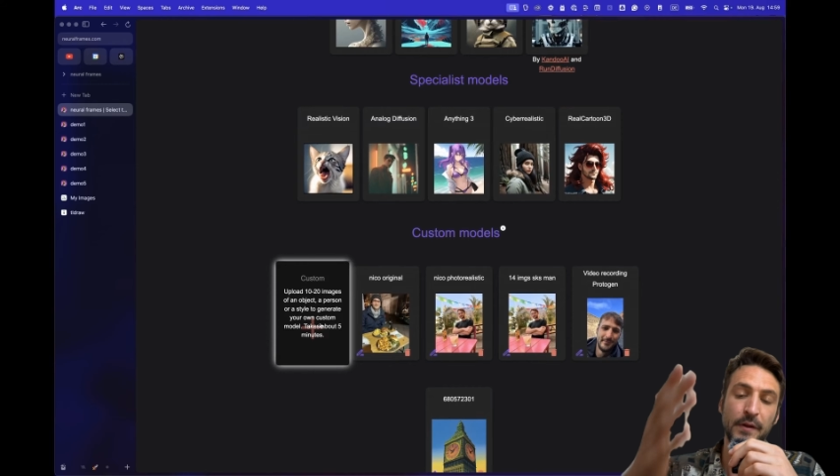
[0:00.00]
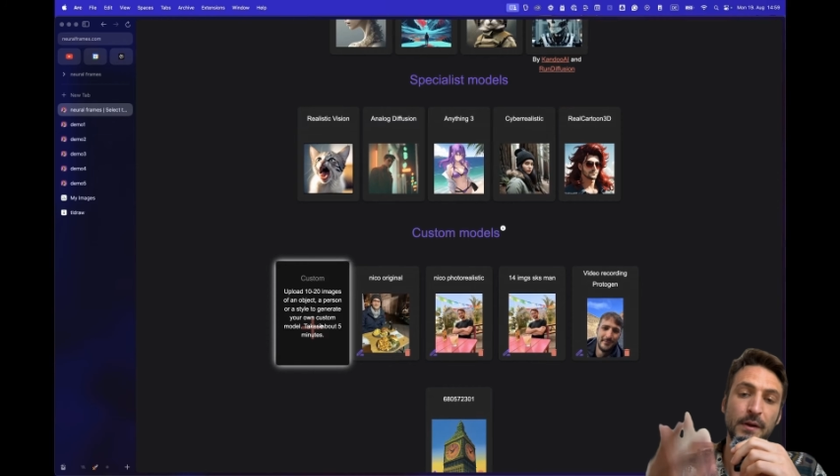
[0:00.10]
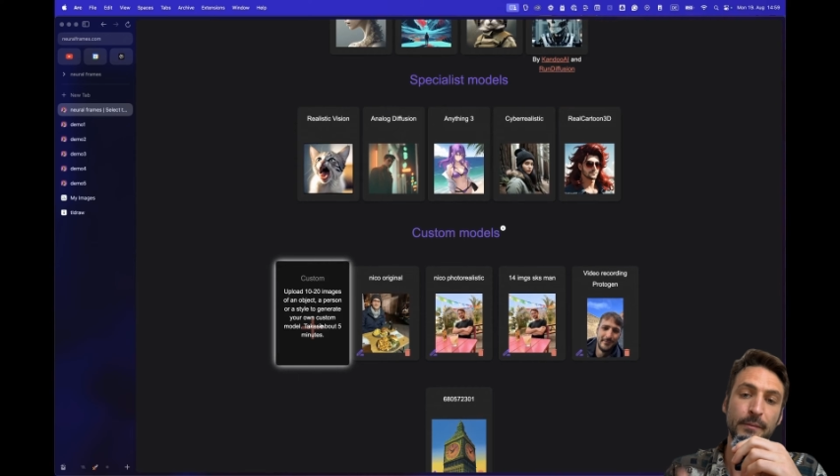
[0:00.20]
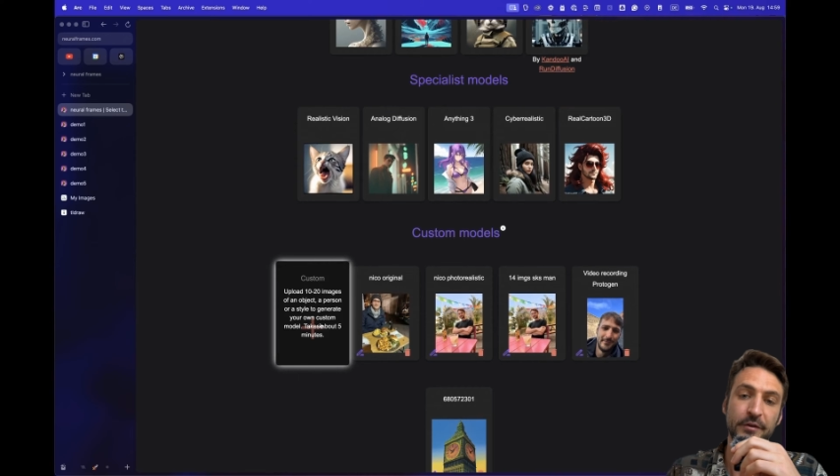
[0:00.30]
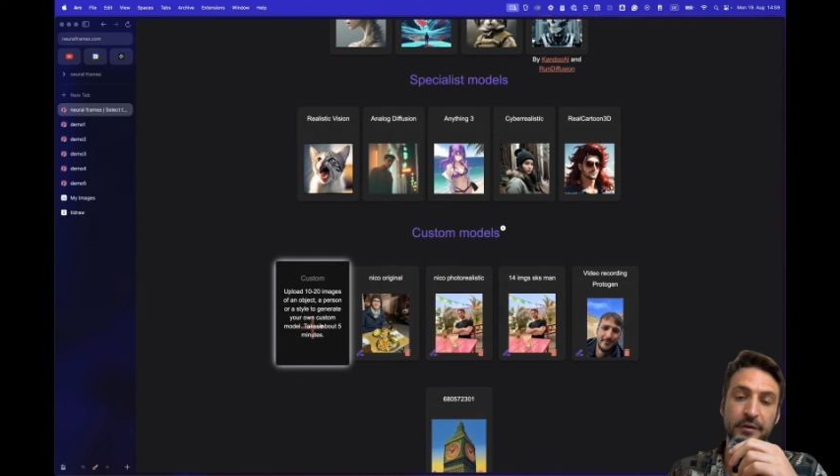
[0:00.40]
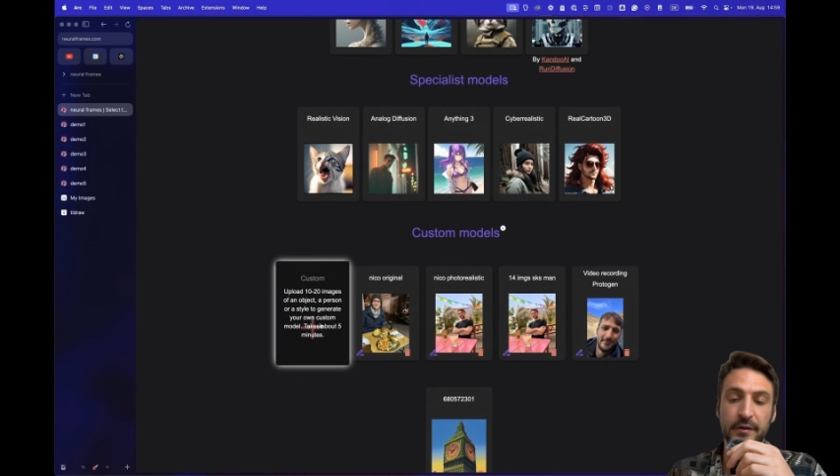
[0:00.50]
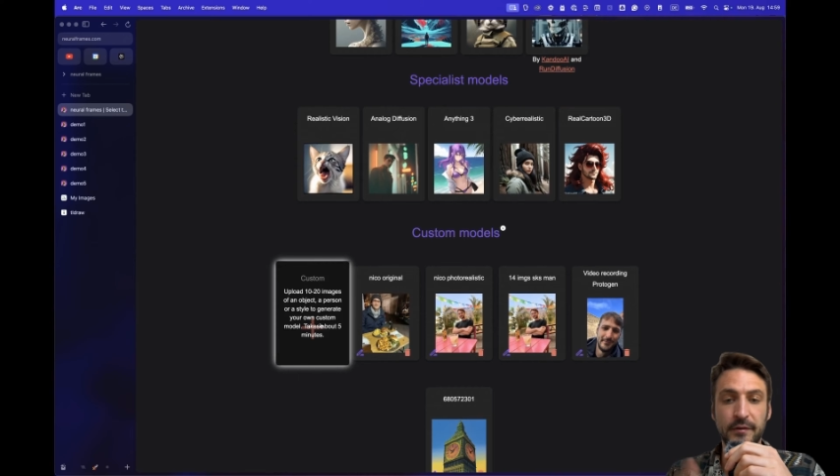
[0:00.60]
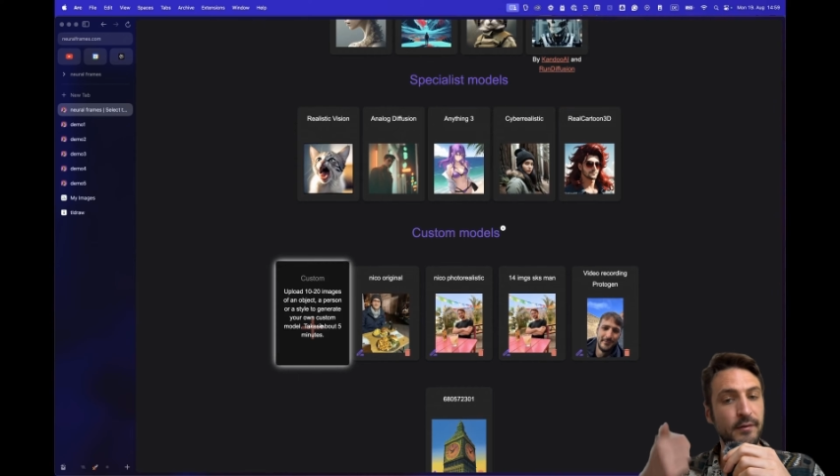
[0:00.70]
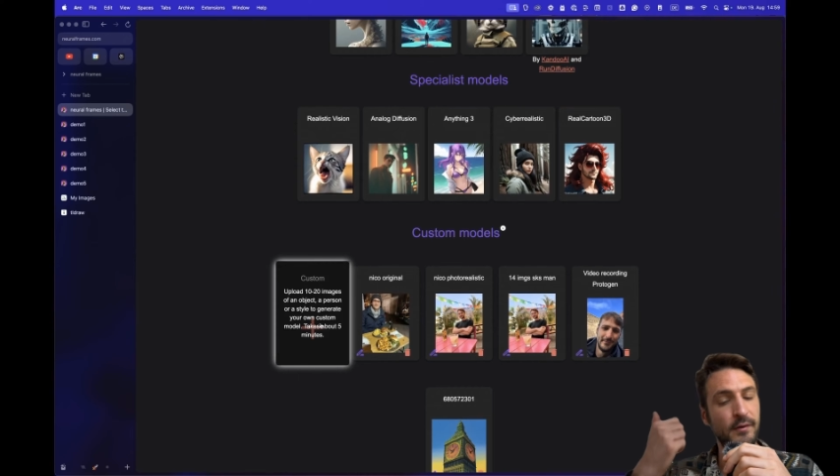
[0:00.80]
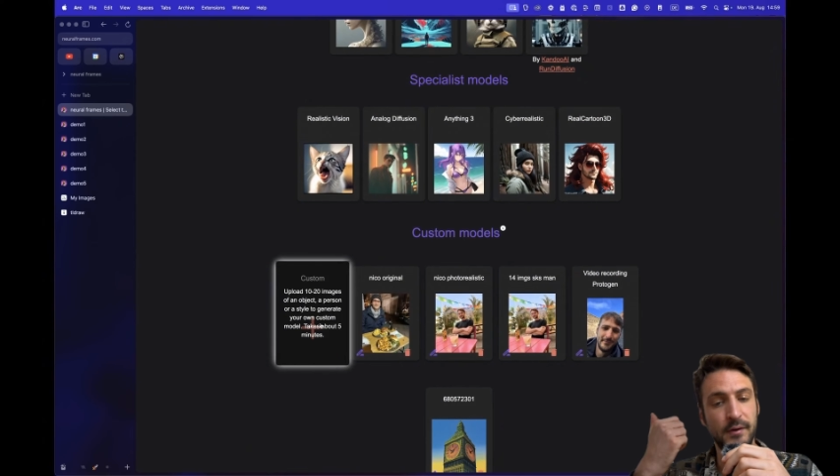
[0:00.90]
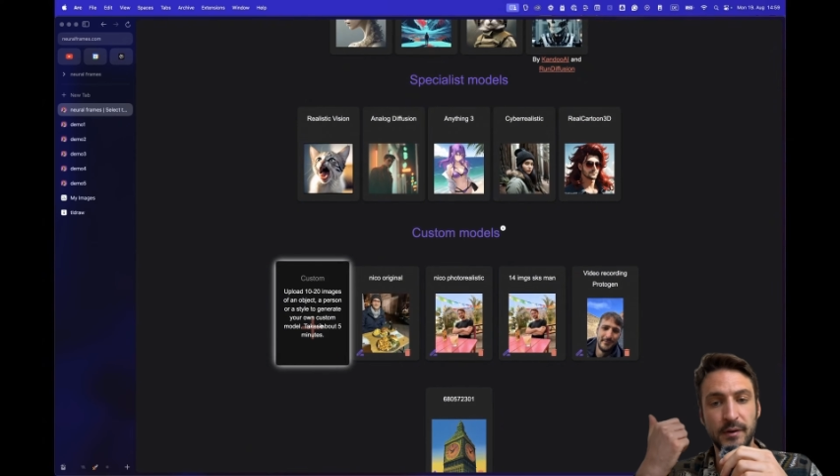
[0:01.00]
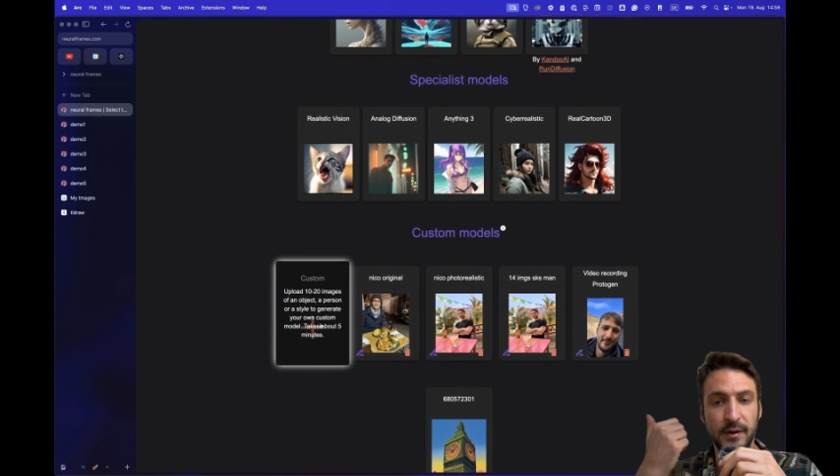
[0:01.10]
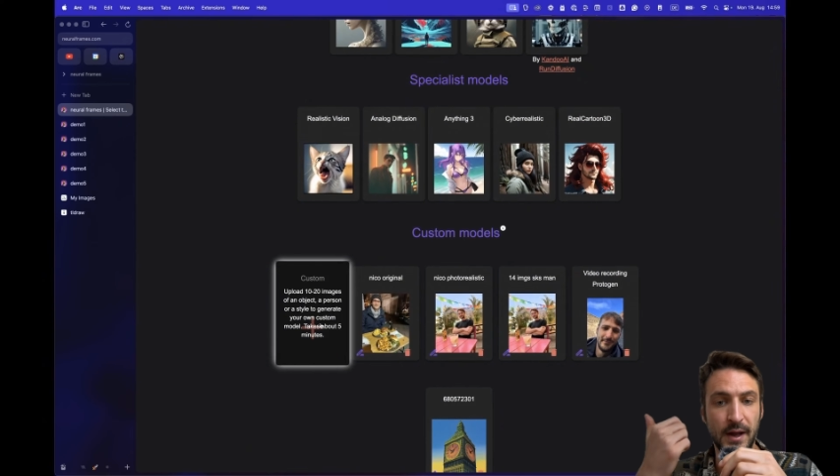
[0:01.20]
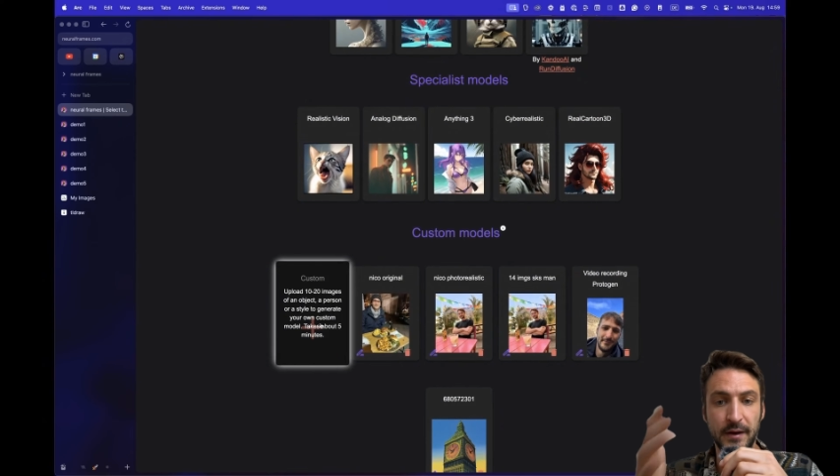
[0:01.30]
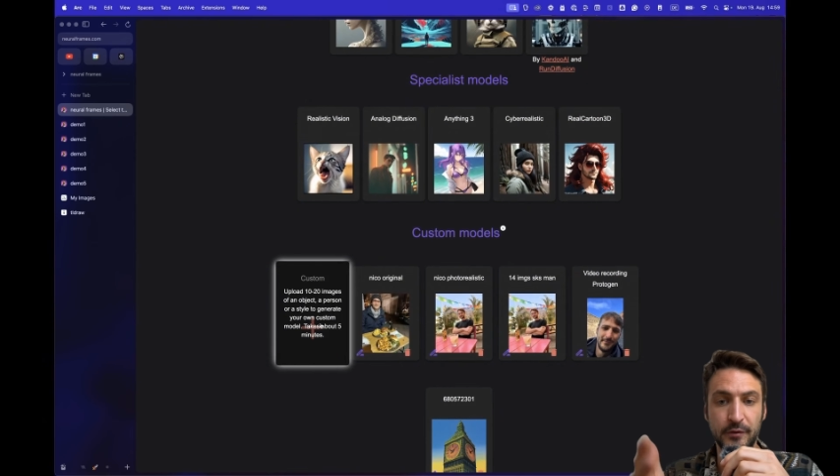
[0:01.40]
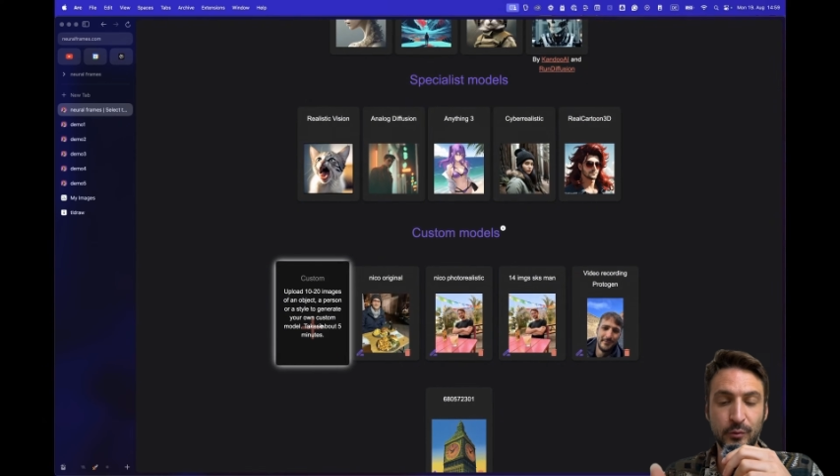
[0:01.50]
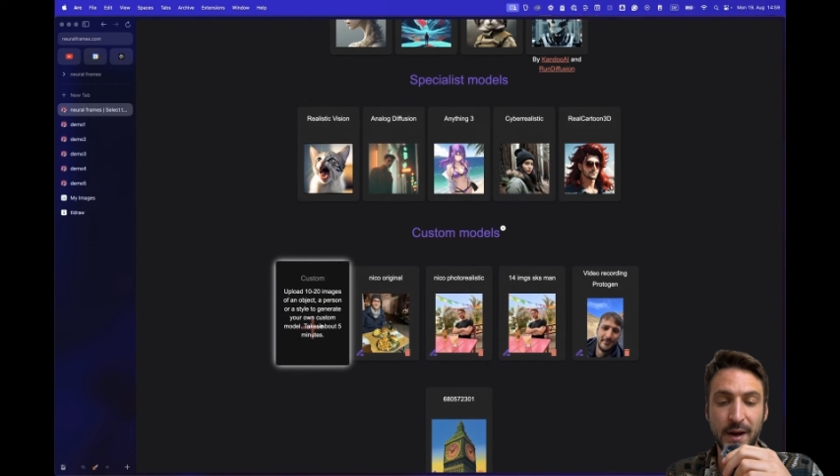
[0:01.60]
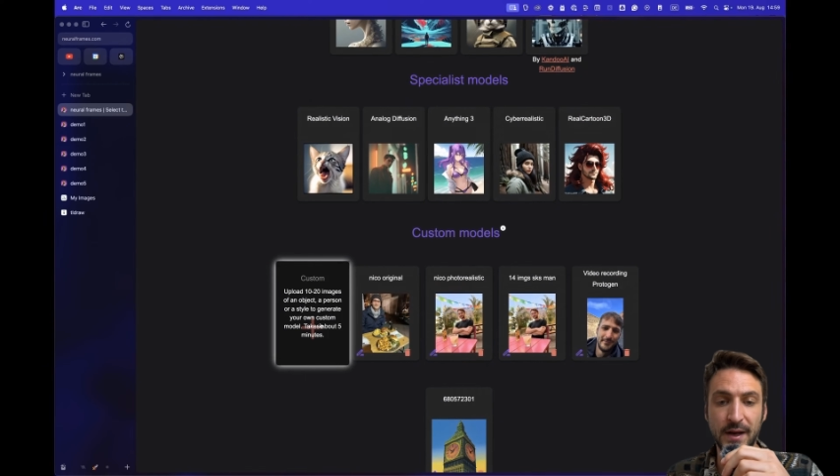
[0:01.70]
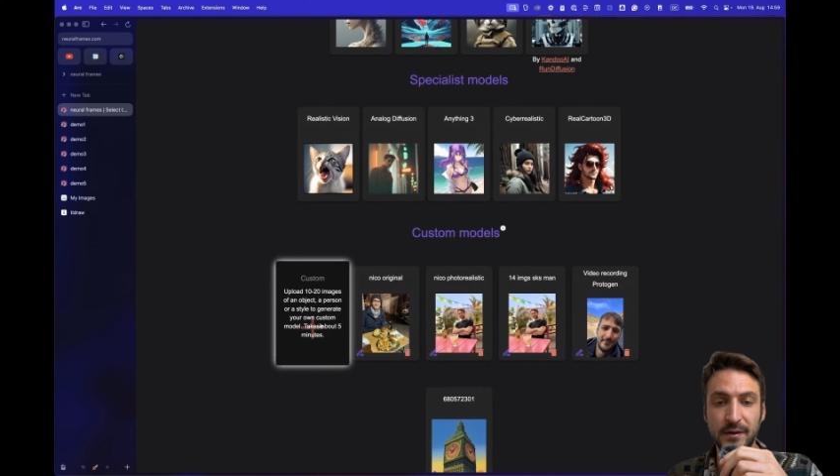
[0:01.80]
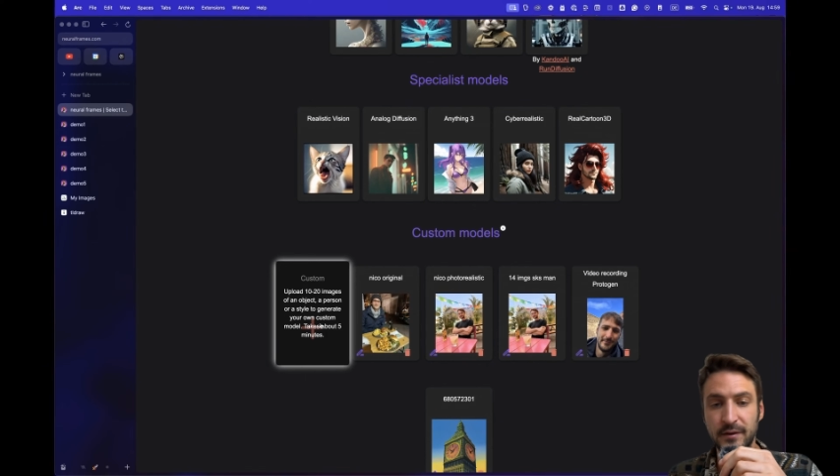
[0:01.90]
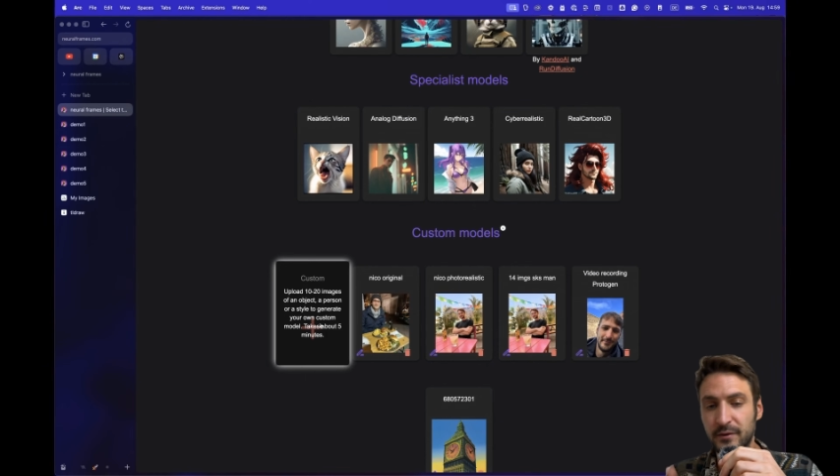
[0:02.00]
the images, had it train.